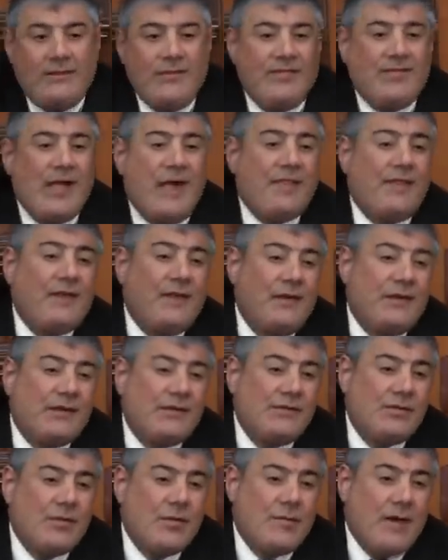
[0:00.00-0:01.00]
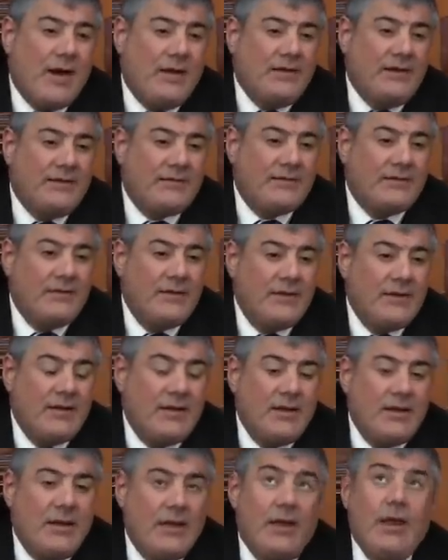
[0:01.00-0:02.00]
There's nothing you can do about it.
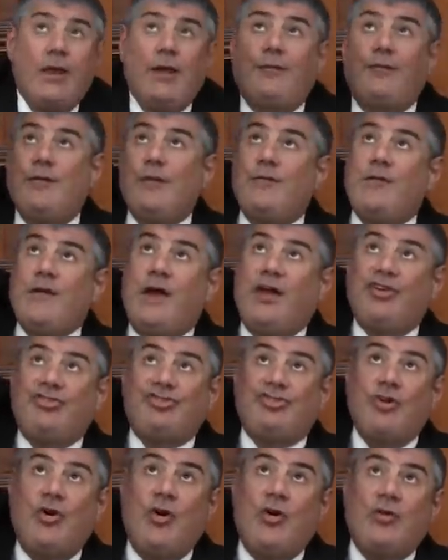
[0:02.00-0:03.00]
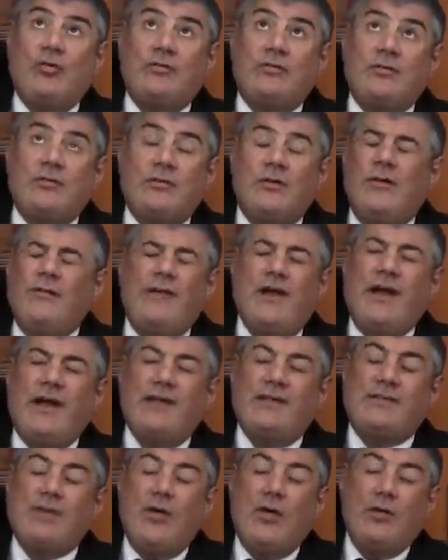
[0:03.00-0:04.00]
If you're very short,
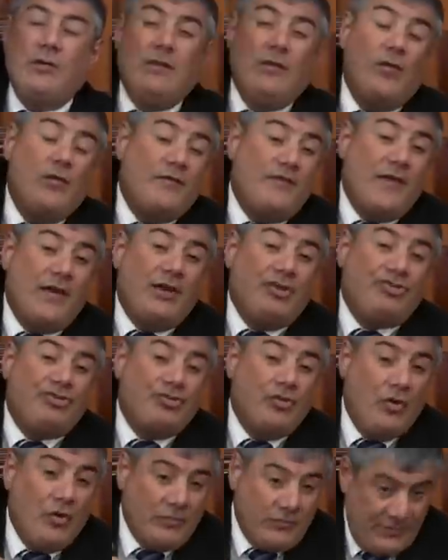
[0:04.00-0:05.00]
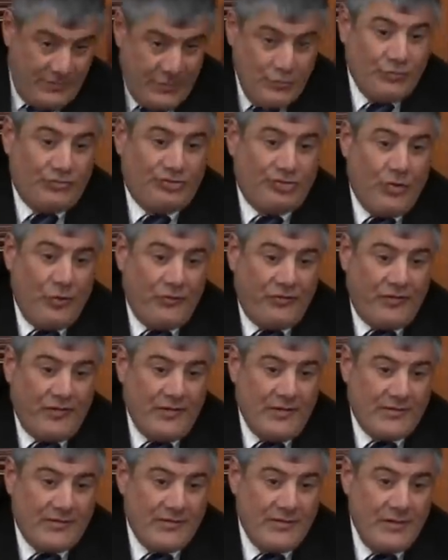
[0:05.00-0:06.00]
very tall, or very short, you chose
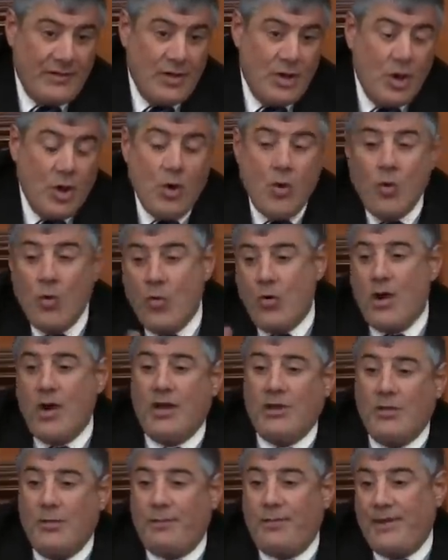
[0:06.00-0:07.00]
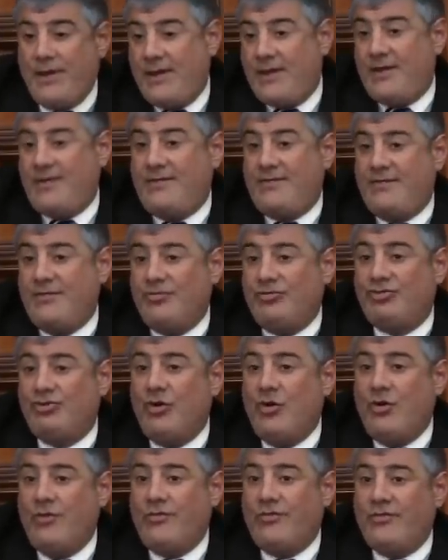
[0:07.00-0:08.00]
it. Who are your parents? You
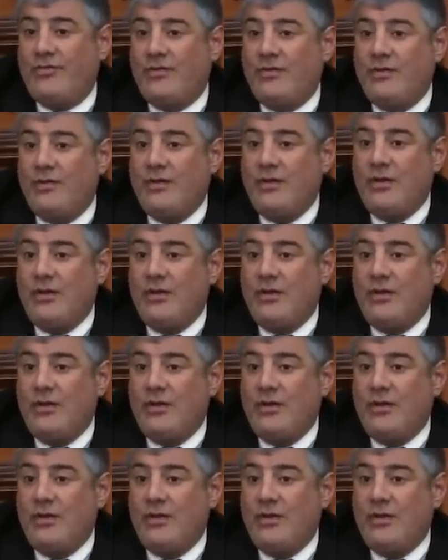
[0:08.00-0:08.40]
chose.